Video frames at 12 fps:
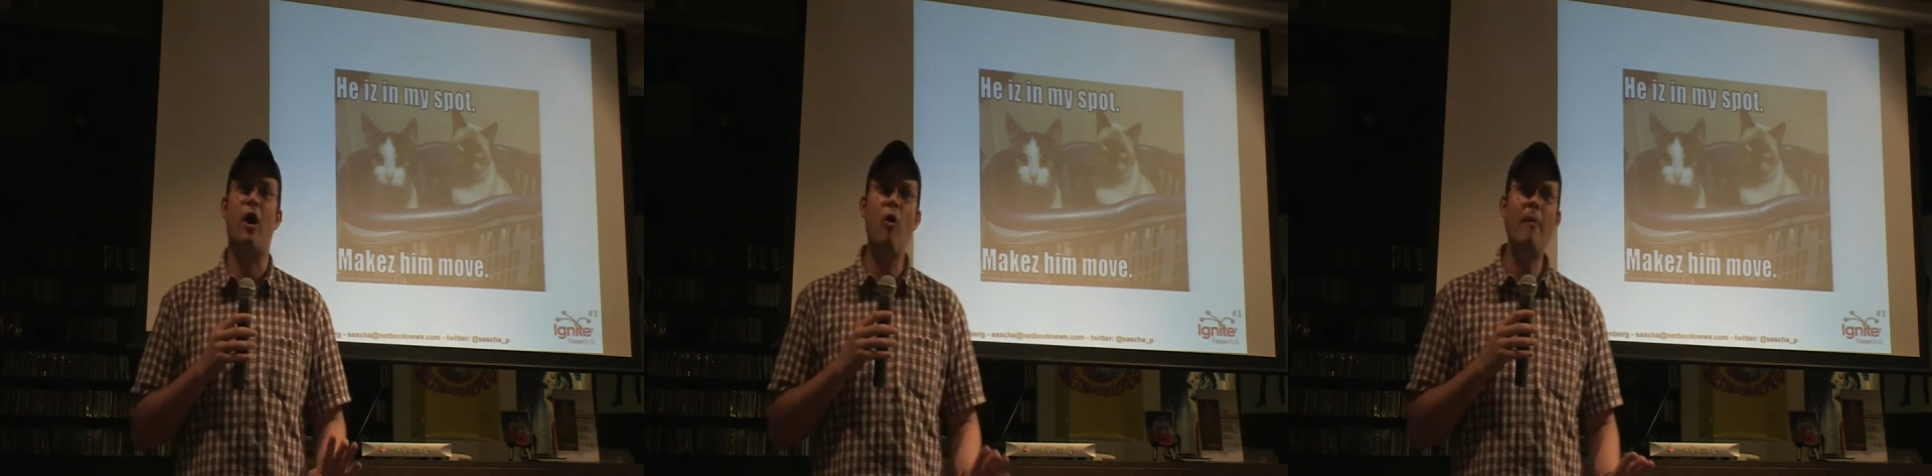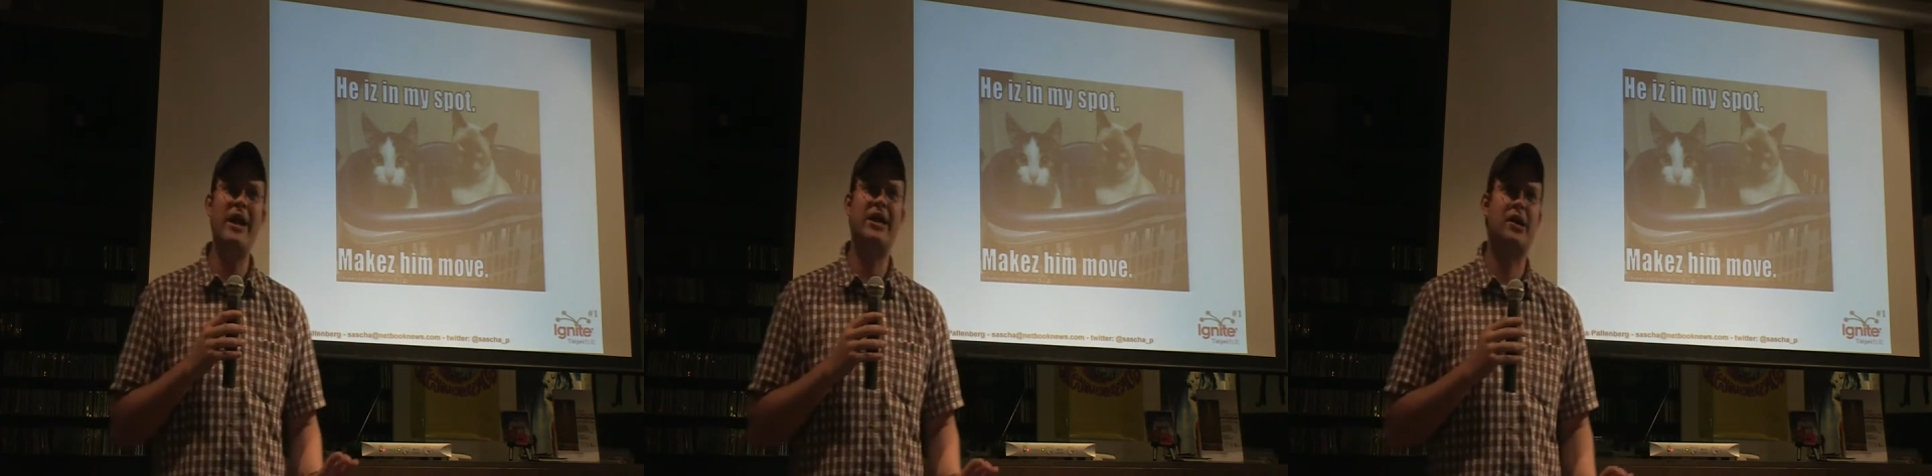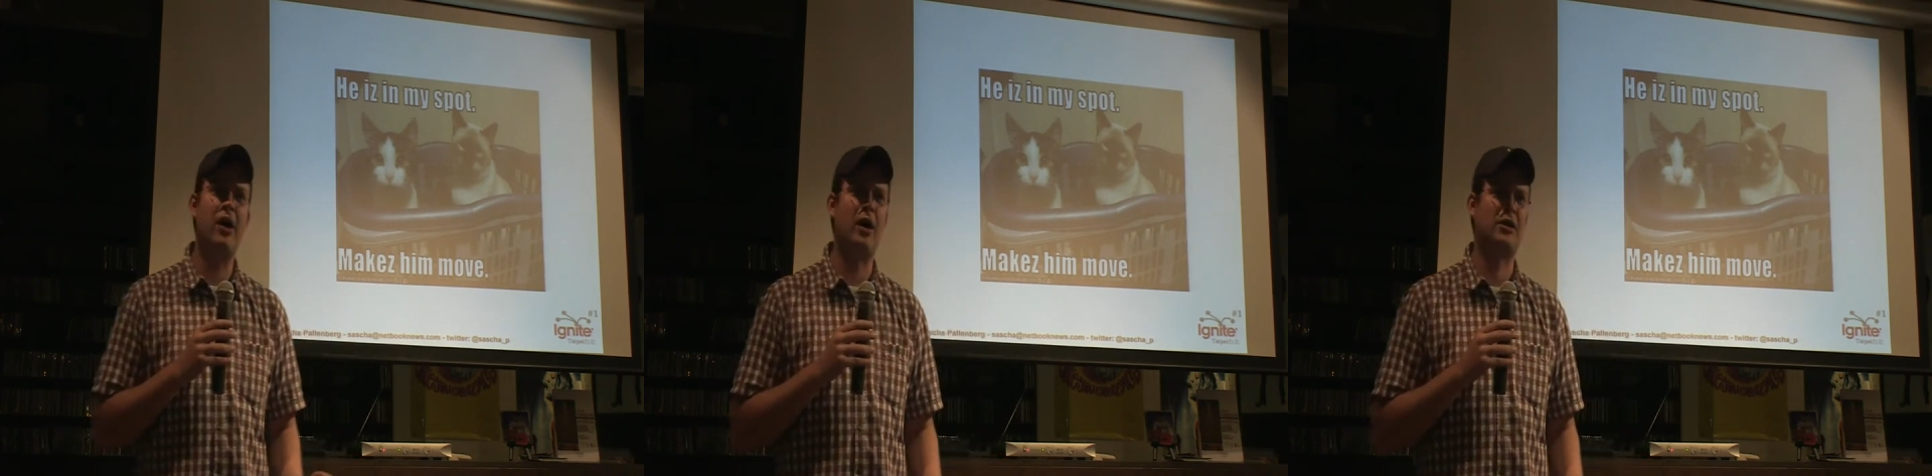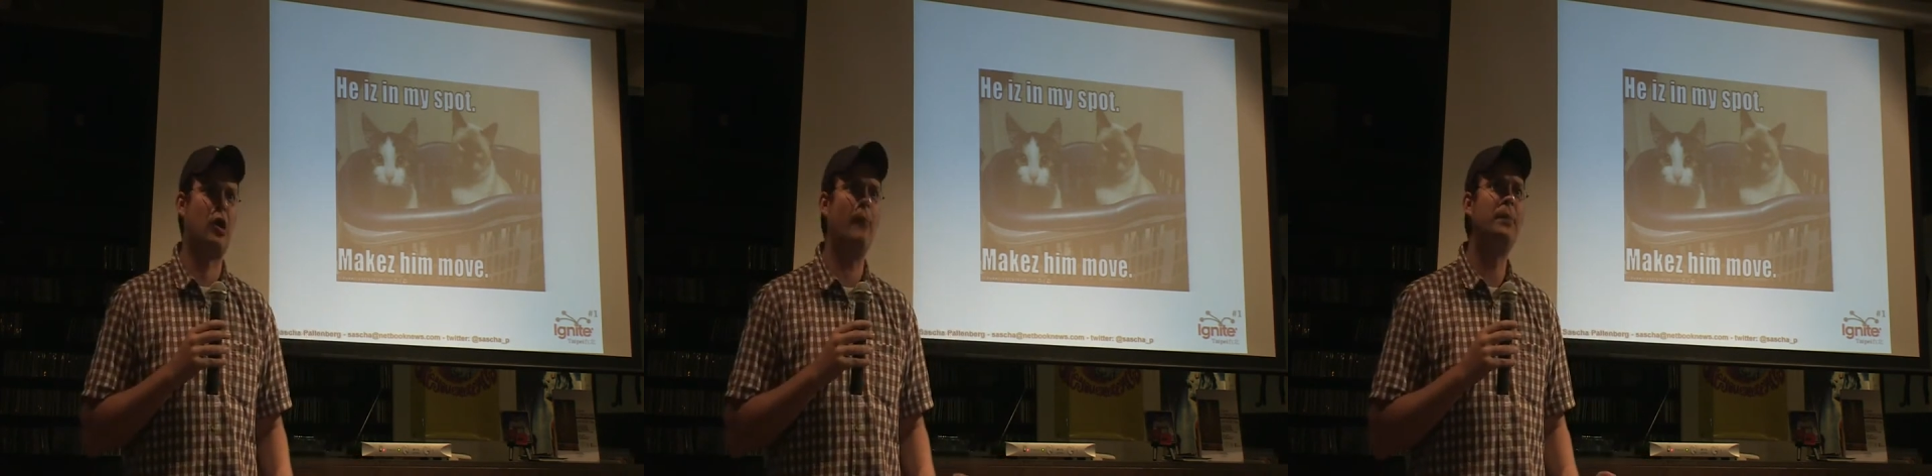Oh my
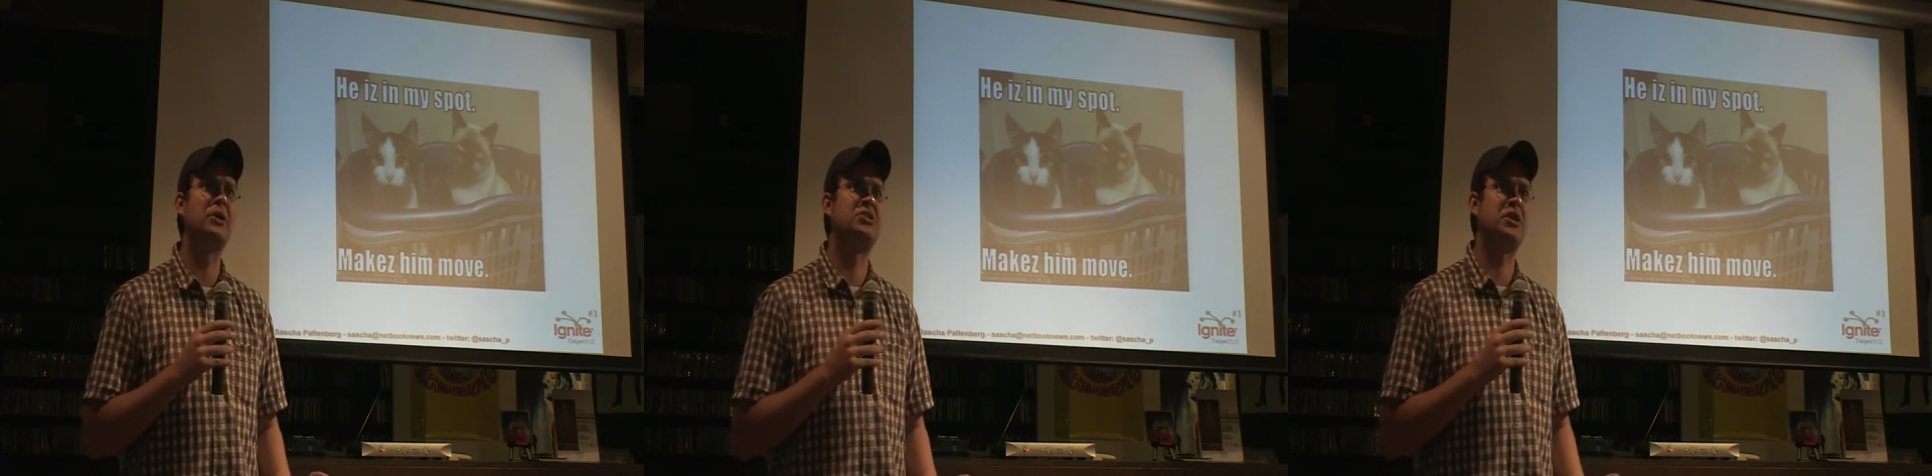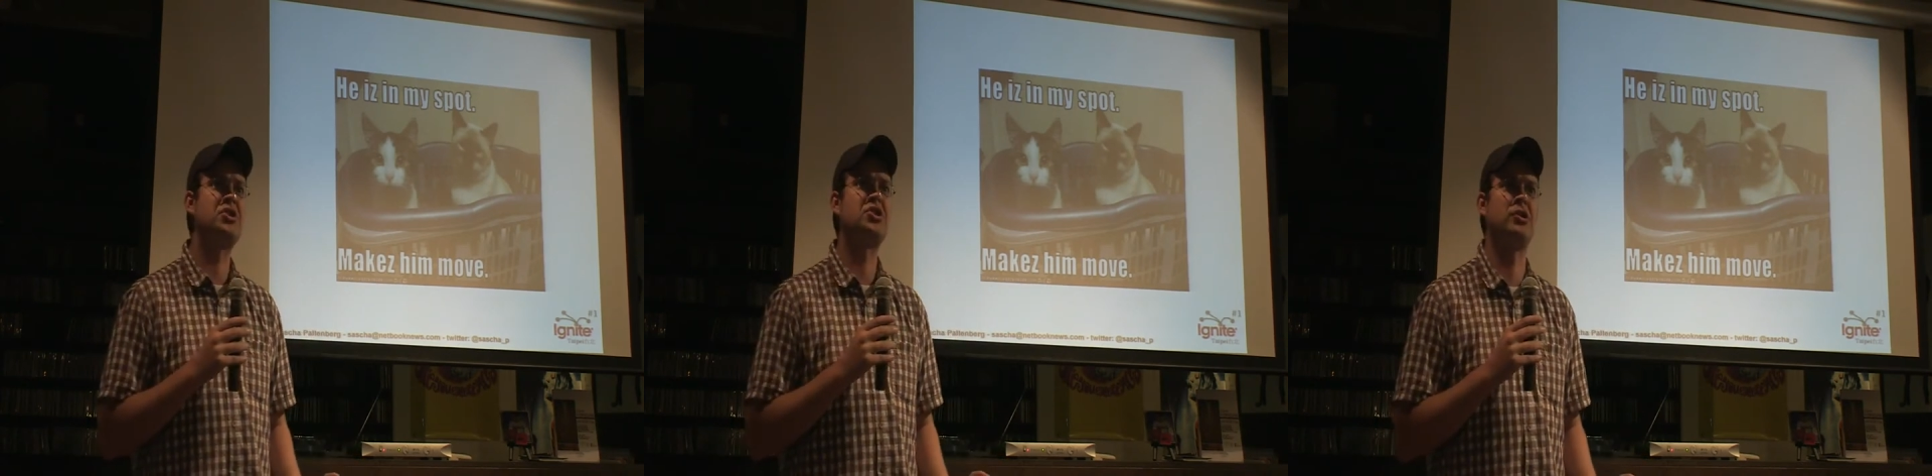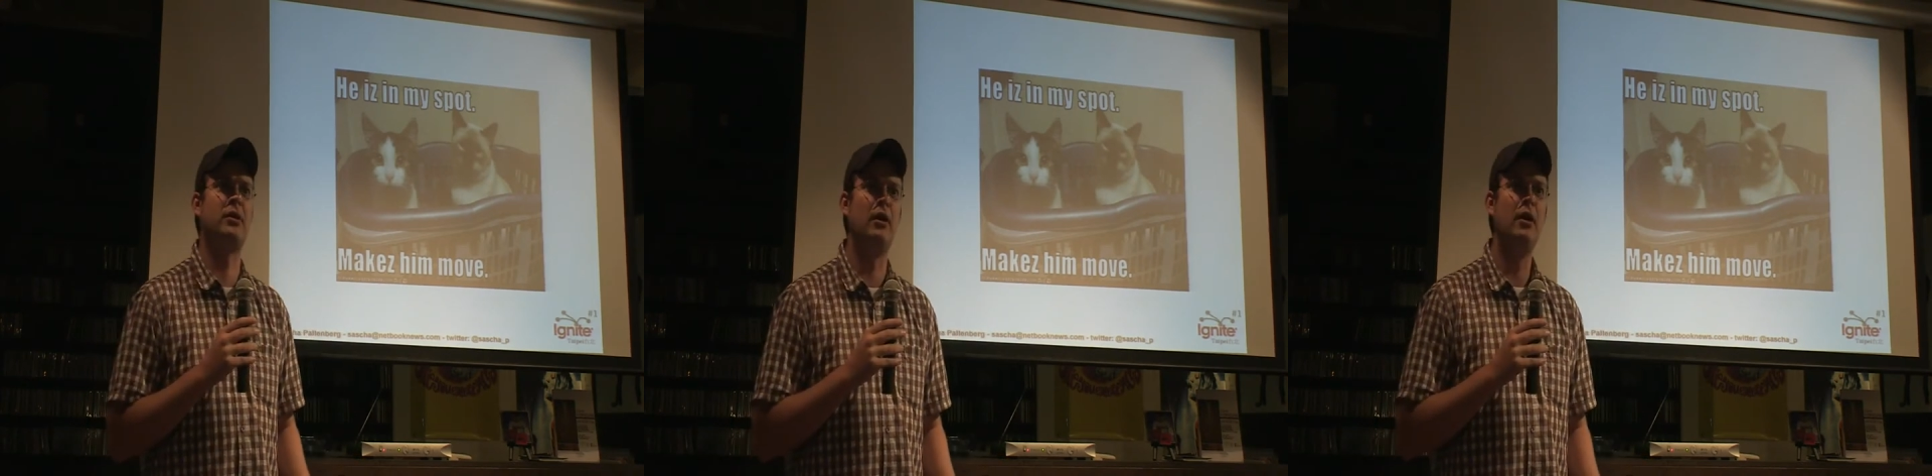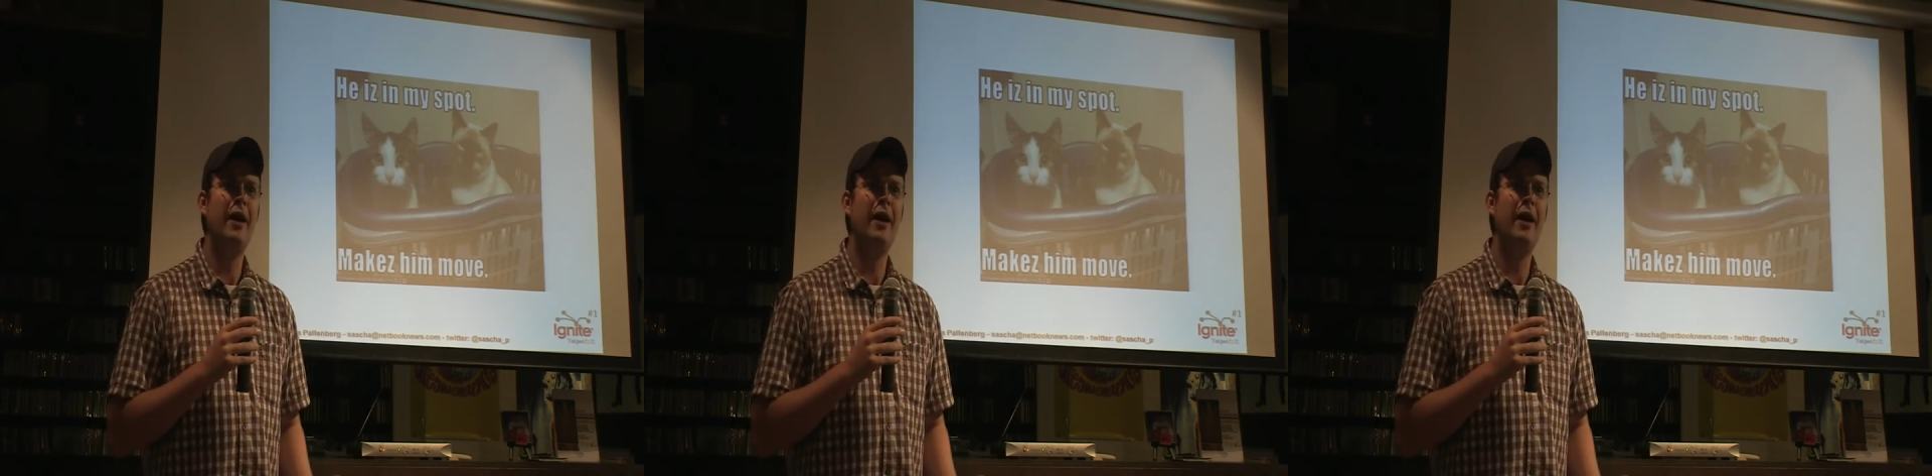God, competition.